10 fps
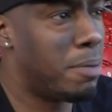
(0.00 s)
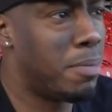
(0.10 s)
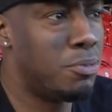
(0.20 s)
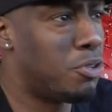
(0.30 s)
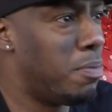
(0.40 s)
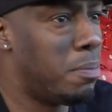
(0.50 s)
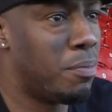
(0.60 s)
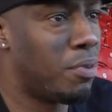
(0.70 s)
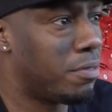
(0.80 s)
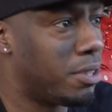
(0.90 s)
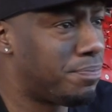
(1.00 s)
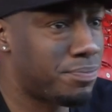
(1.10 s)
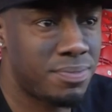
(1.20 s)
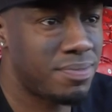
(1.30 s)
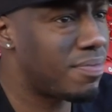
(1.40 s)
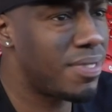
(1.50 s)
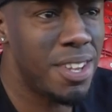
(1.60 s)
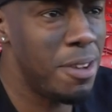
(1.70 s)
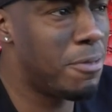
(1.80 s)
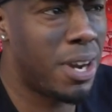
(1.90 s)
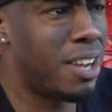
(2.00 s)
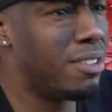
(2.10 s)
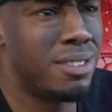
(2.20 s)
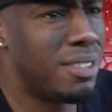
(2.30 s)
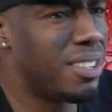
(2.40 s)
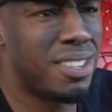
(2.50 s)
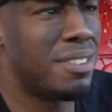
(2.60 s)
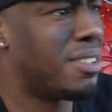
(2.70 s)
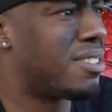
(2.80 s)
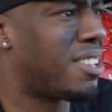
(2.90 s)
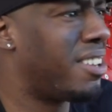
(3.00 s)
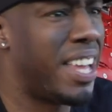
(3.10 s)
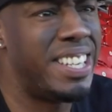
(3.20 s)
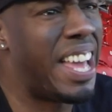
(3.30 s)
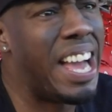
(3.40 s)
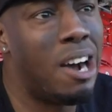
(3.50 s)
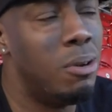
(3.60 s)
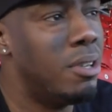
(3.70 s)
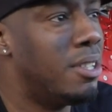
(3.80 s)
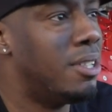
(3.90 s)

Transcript: My mum took me and my brother for like a Sunday day out.